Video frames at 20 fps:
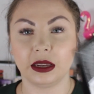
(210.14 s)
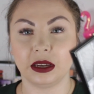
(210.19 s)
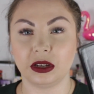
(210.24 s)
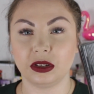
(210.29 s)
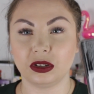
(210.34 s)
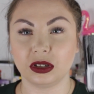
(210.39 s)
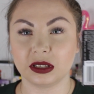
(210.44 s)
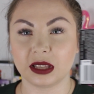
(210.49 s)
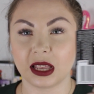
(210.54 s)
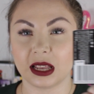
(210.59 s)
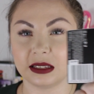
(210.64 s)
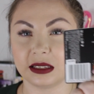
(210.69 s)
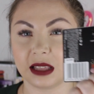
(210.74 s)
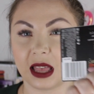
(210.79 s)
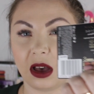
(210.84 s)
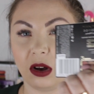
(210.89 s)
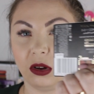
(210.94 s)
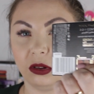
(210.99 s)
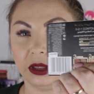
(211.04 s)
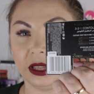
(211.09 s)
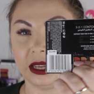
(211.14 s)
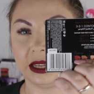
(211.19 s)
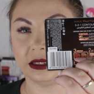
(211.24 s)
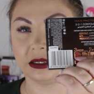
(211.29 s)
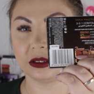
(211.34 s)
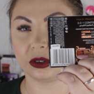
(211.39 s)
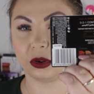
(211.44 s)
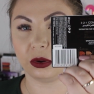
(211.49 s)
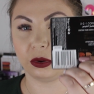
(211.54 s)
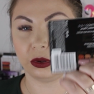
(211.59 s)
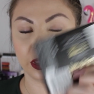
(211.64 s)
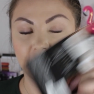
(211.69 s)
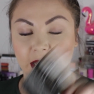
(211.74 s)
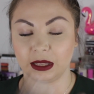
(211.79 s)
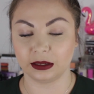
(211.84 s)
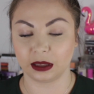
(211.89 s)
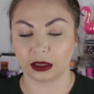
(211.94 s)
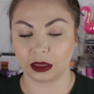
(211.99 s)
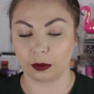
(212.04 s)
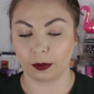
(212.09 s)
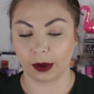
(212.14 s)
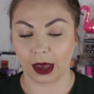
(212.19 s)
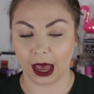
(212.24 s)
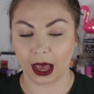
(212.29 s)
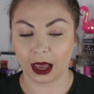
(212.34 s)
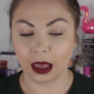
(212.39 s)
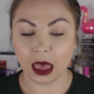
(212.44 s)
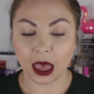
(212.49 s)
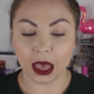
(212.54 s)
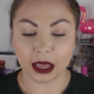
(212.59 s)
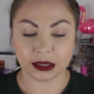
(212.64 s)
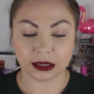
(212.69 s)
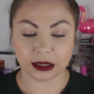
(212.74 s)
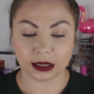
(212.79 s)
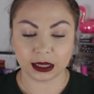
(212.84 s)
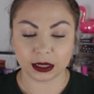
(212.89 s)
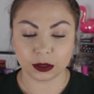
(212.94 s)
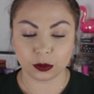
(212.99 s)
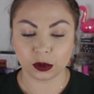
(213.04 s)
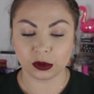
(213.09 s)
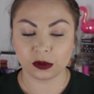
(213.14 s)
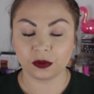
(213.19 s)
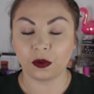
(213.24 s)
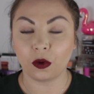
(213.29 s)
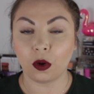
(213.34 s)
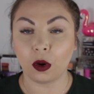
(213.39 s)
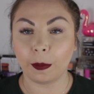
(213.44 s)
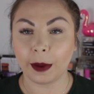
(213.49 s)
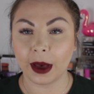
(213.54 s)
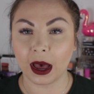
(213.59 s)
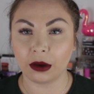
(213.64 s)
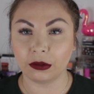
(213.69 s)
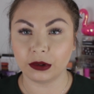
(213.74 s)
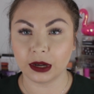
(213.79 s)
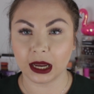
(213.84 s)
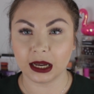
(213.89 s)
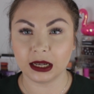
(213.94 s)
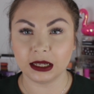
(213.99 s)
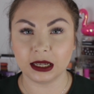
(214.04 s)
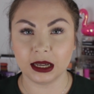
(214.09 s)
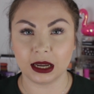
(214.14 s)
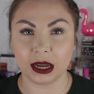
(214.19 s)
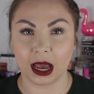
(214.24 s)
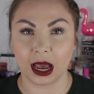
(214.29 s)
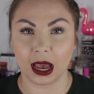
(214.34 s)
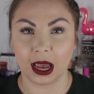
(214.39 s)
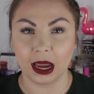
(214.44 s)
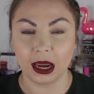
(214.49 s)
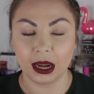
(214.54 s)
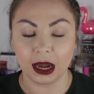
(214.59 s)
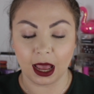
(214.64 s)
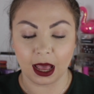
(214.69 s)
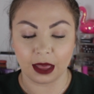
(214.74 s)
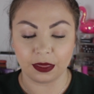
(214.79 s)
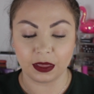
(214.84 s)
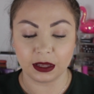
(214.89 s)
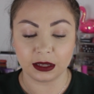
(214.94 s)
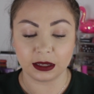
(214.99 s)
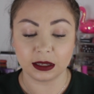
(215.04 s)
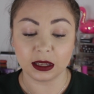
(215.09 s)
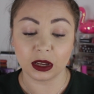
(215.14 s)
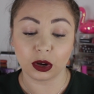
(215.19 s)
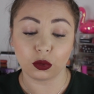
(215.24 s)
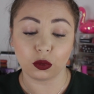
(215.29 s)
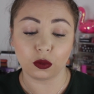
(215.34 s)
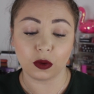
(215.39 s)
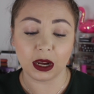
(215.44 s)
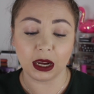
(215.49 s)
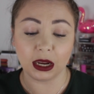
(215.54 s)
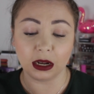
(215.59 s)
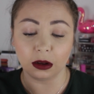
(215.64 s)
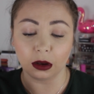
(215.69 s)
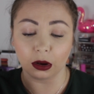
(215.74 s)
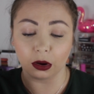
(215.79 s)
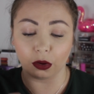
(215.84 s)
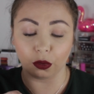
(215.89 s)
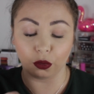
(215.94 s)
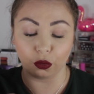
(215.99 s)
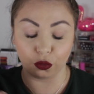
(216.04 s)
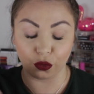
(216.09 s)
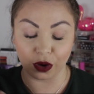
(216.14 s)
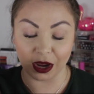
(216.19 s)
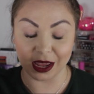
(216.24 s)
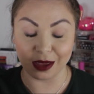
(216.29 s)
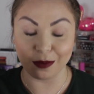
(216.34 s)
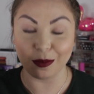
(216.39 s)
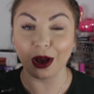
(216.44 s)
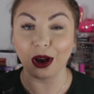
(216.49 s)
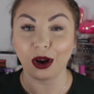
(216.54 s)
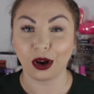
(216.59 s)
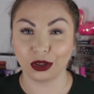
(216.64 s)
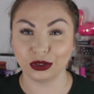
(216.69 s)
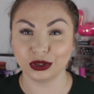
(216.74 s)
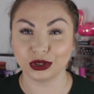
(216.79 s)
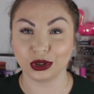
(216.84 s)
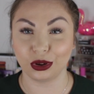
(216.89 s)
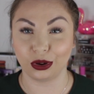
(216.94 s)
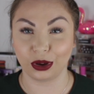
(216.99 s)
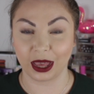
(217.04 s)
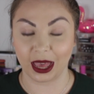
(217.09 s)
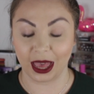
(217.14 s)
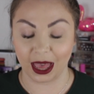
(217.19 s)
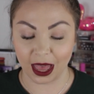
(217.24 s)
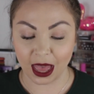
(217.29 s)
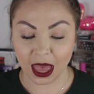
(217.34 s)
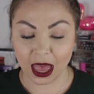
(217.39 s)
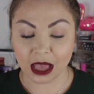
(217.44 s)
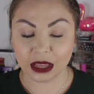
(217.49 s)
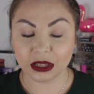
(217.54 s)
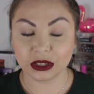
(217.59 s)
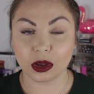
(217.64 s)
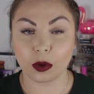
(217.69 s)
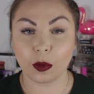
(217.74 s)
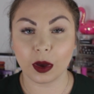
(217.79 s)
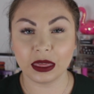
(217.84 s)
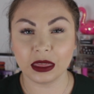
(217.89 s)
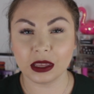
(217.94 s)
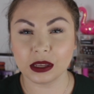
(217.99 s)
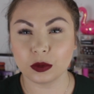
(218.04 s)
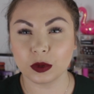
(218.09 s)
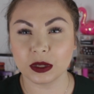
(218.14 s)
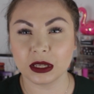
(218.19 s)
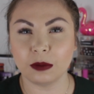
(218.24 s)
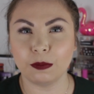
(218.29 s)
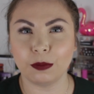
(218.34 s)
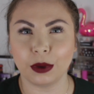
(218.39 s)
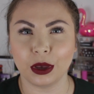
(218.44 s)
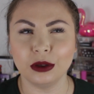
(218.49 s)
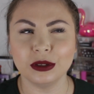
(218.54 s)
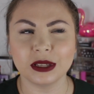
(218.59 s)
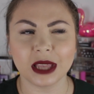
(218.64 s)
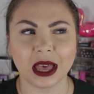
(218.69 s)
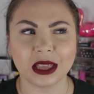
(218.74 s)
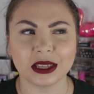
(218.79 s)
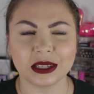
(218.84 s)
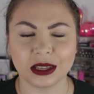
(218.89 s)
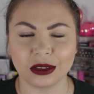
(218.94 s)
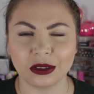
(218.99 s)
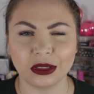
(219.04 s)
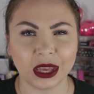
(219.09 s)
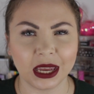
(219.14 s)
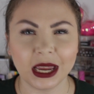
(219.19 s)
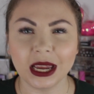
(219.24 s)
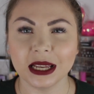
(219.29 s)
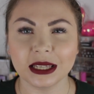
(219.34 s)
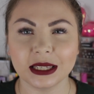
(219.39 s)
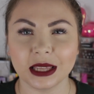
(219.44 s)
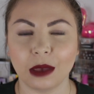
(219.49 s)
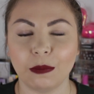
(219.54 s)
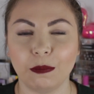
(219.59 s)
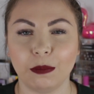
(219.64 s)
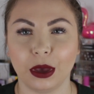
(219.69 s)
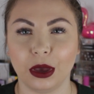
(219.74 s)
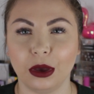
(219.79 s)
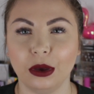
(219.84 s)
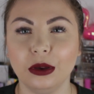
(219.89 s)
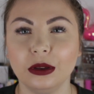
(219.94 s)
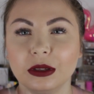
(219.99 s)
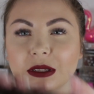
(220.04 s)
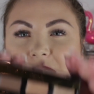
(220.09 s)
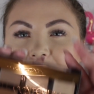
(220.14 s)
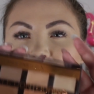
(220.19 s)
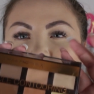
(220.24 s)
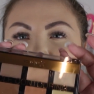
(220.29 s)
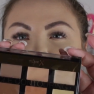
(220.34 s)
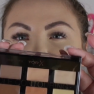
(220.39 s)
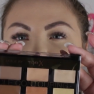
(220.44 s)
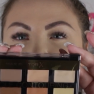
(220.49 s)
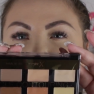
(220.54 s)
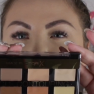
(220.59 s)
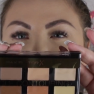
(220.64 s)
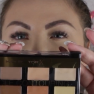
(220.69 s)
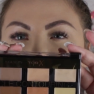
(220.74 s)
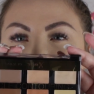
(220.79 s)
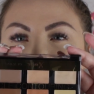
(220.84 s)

and it just has like all these cool things on the back. So this was £4.99, and this is a cream contour kit. So when this was in Boots, I still think it's in Boots, it